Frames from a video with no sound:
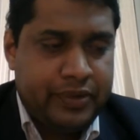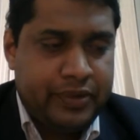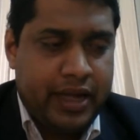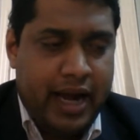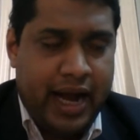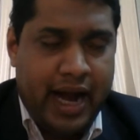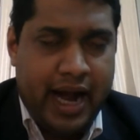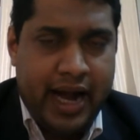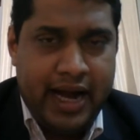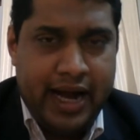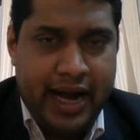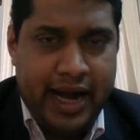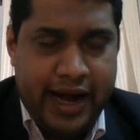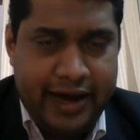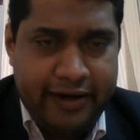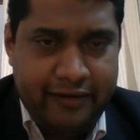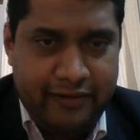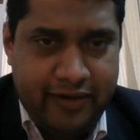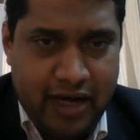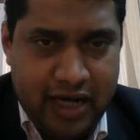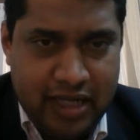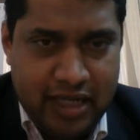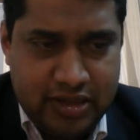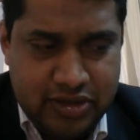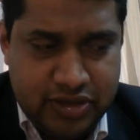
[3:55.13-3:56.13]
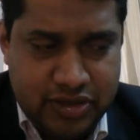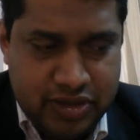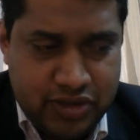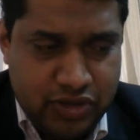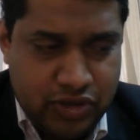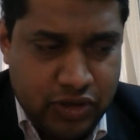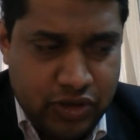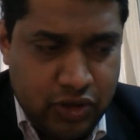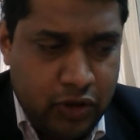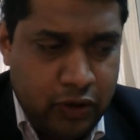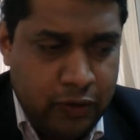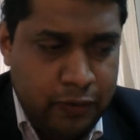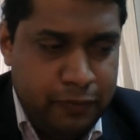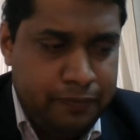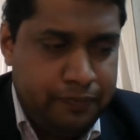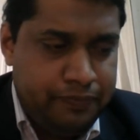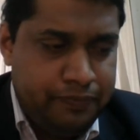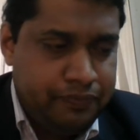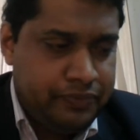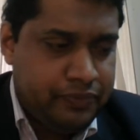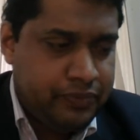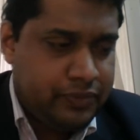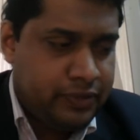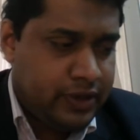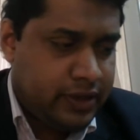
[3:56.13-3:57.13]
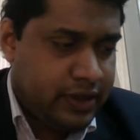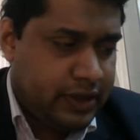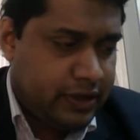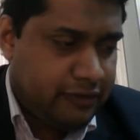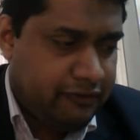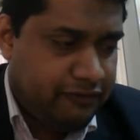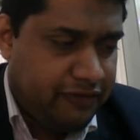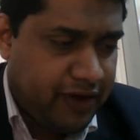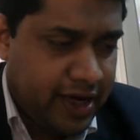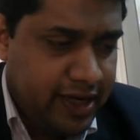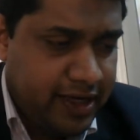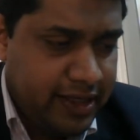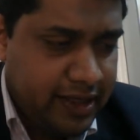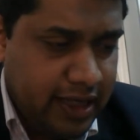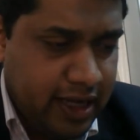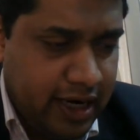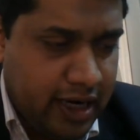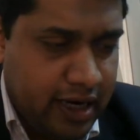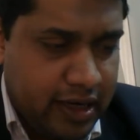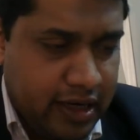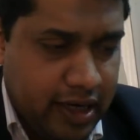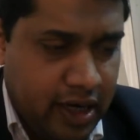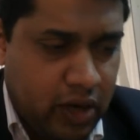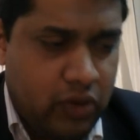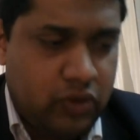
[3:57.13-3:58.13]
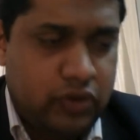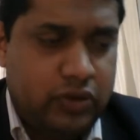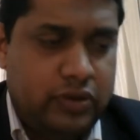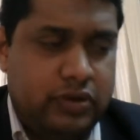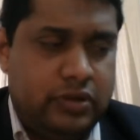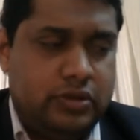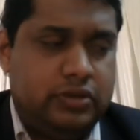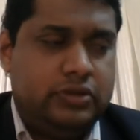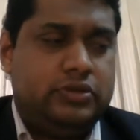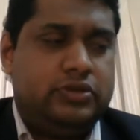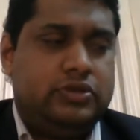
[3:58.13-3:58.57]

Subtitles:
and advanced to final round.